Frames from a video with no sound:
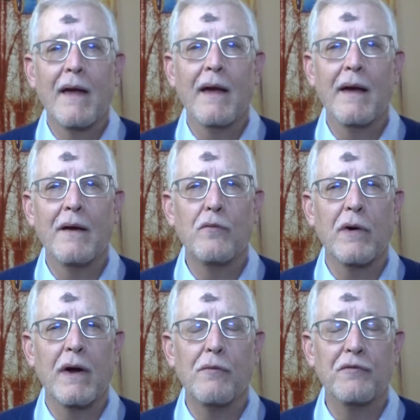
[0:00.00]
and when
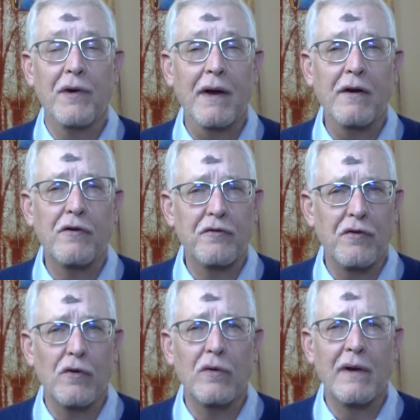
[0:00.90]
I was 8 years
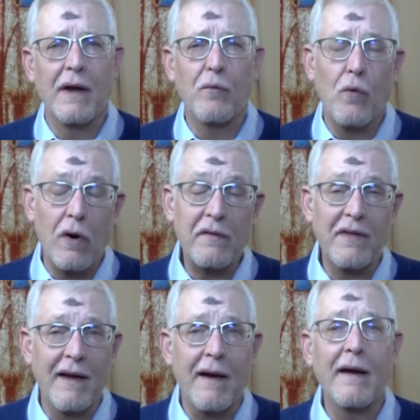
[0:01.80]
old, I walked
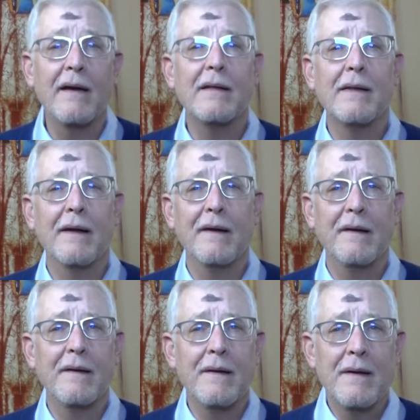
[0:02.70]
the aisle
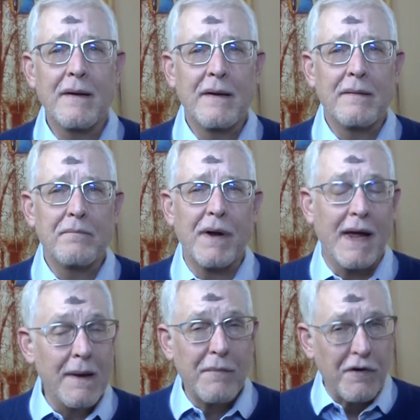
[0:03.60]
and
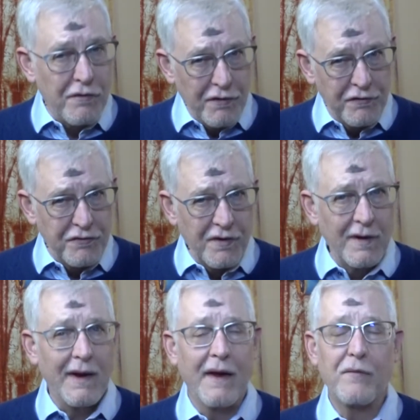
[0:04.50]
became a Christian
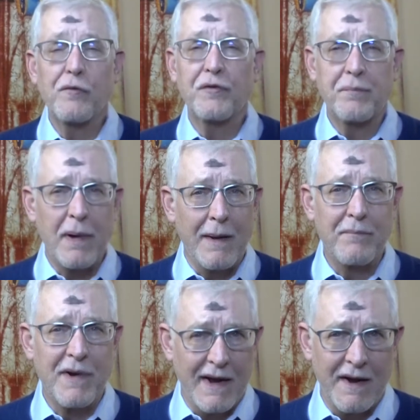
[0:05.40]
and was
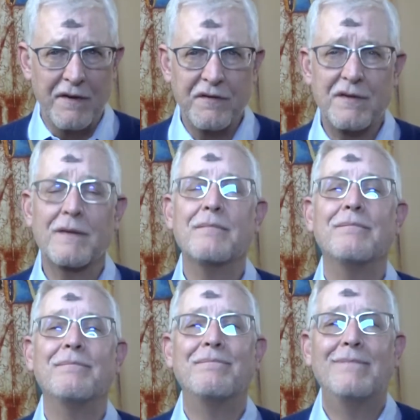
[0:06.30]
baptized,
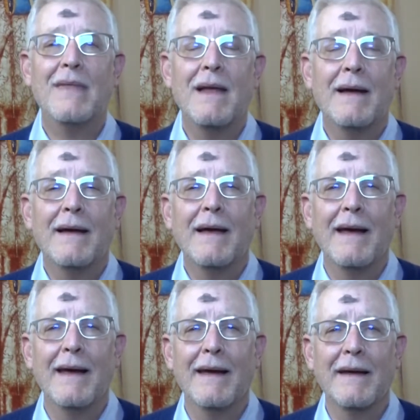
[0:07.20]

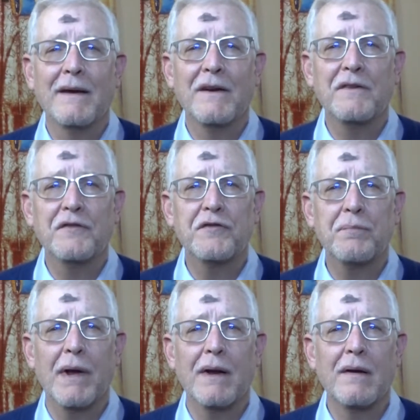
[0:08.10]
and
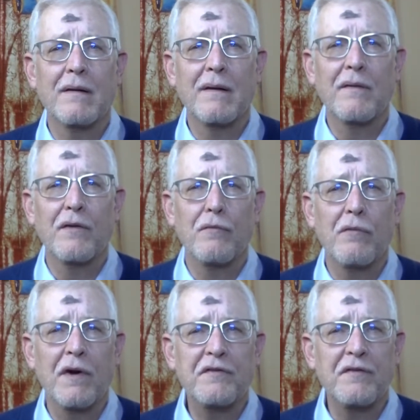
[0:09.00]
spent the
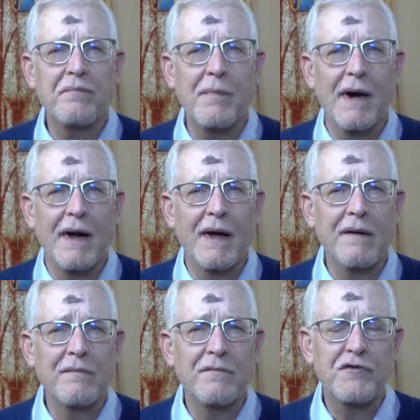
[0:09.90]
rest of my
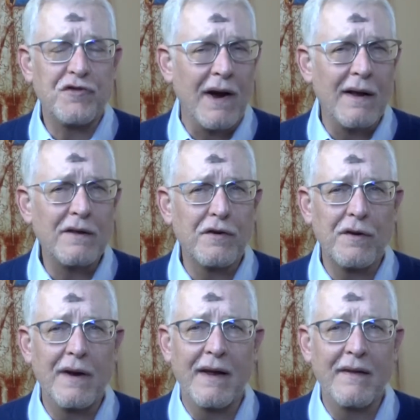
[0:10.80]

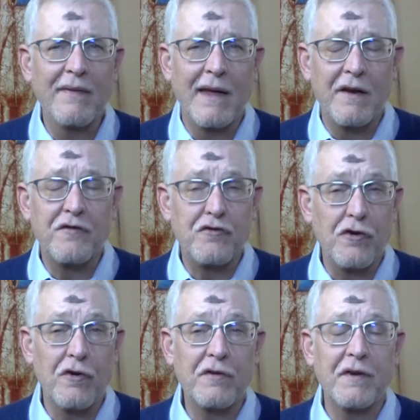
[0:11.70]
childhood in that
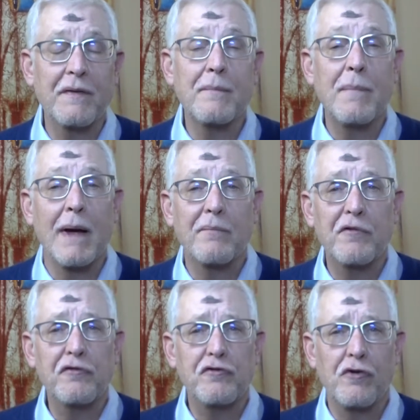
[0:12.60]
church, in the
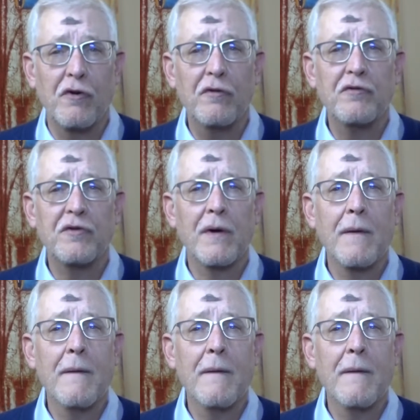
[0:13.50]
Baptist church.